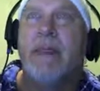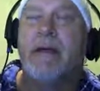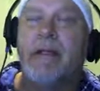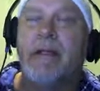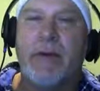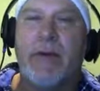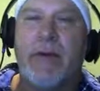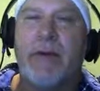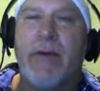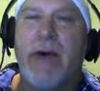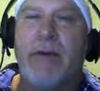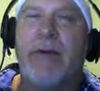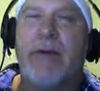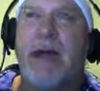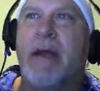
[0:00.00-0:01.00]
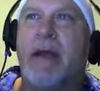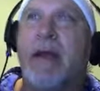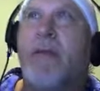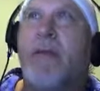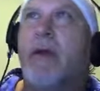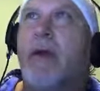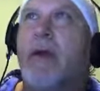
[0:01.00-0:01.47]
So anyway, but
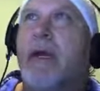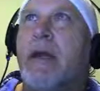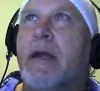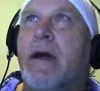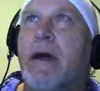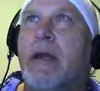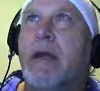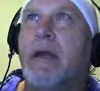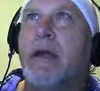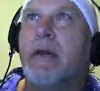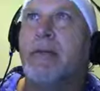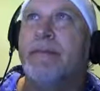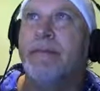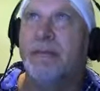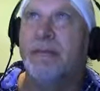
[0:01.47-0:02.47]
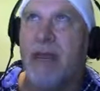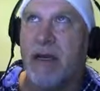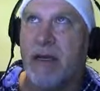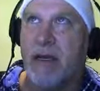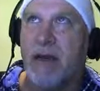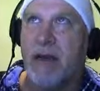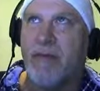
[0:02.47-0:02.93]
I'm working on
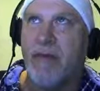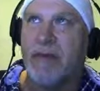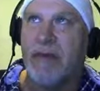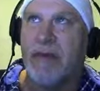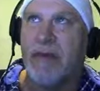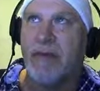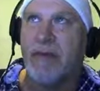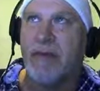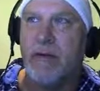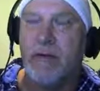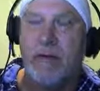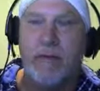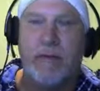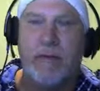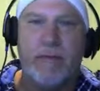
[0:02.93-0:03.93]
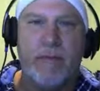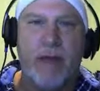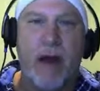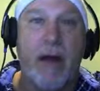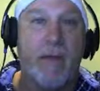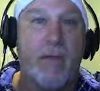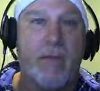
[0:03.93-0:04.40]
getting everything
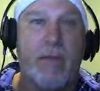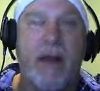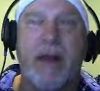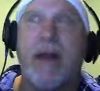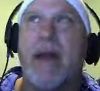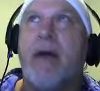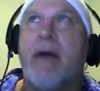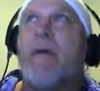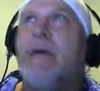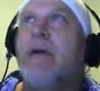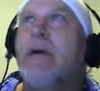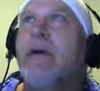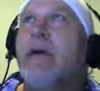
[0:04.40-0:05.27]
up right now.